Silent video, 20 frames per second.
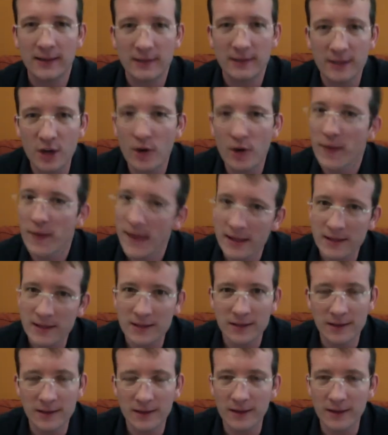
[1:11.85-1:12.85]
And
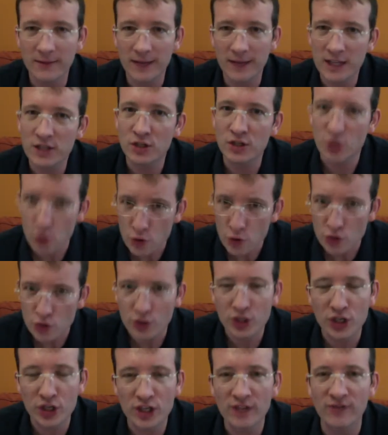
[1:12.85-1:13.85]
that's
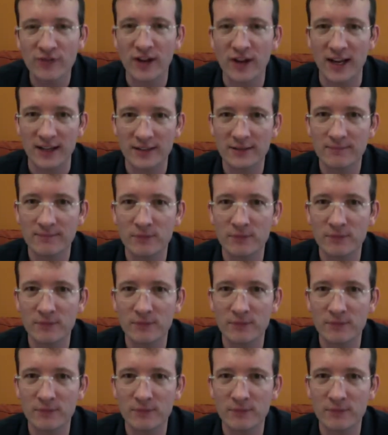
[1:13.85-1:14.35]
usually good advice.